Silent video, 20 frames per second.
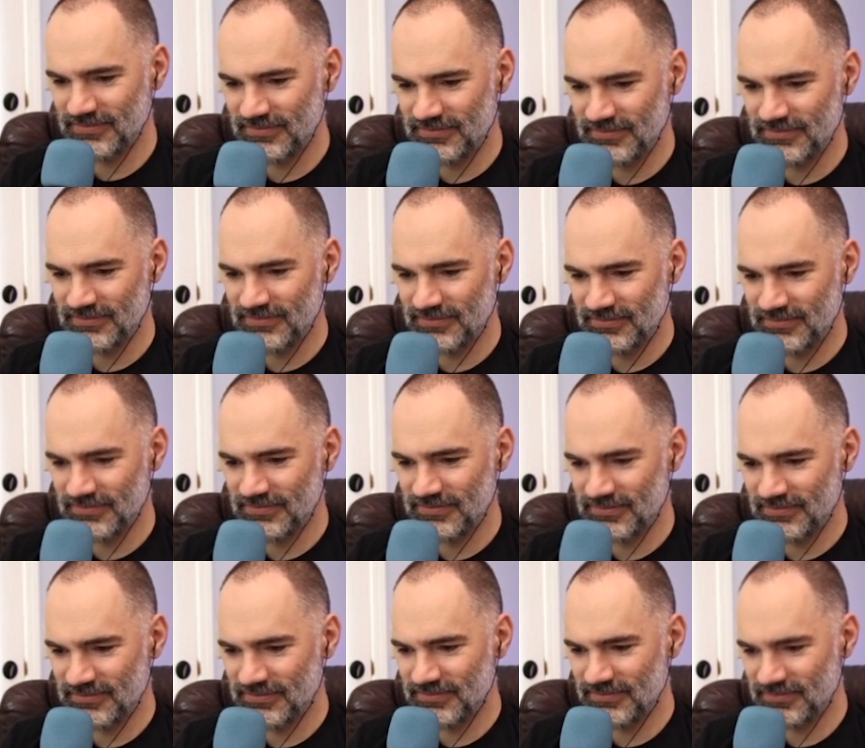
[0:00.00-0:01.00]

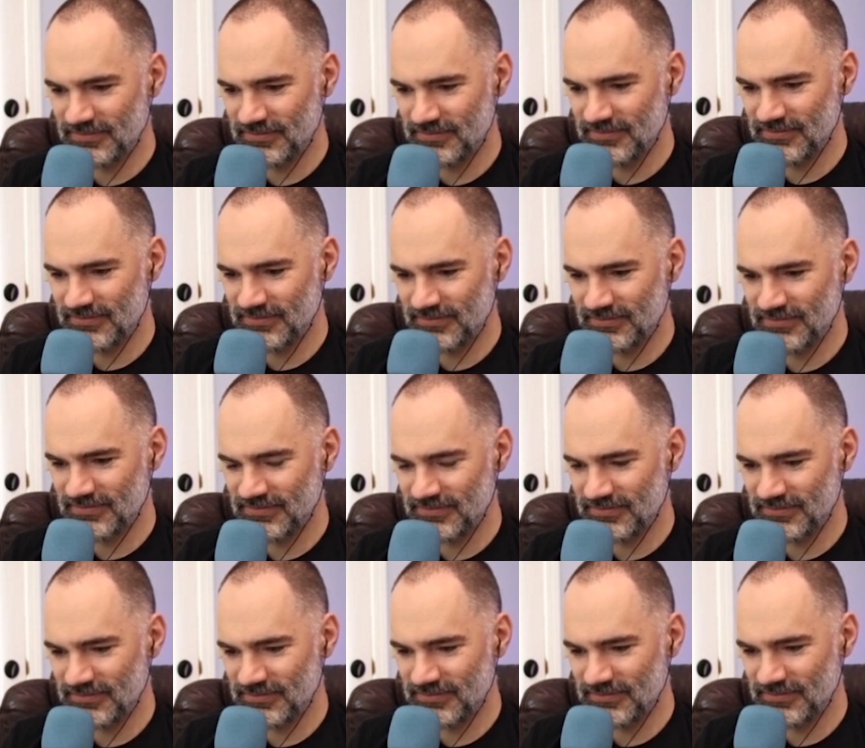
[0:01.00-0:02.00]

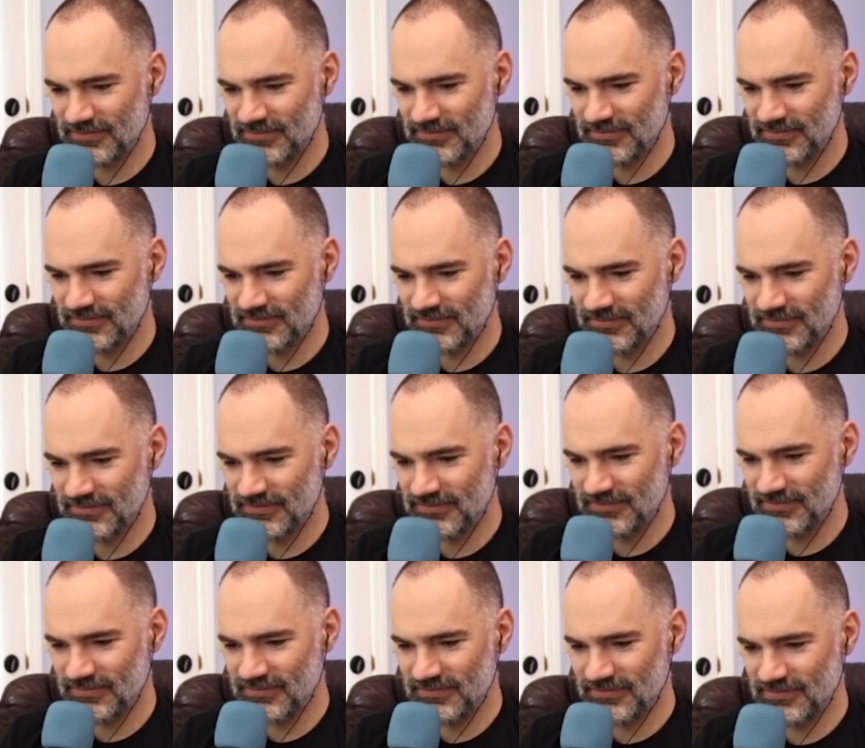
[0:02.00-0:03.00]

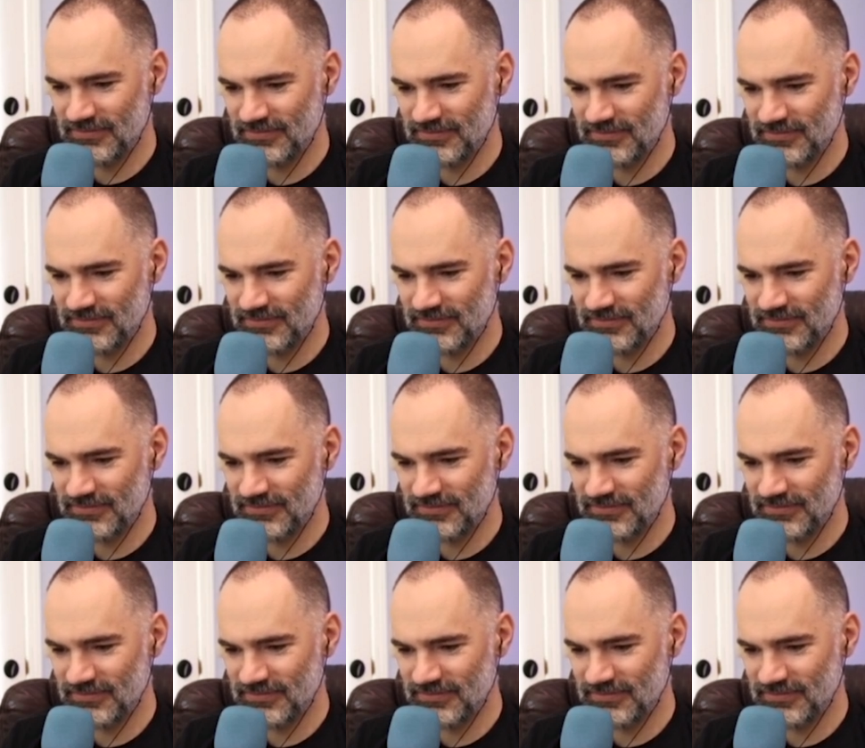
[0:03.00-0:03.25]
No words are spoken by the person on screen.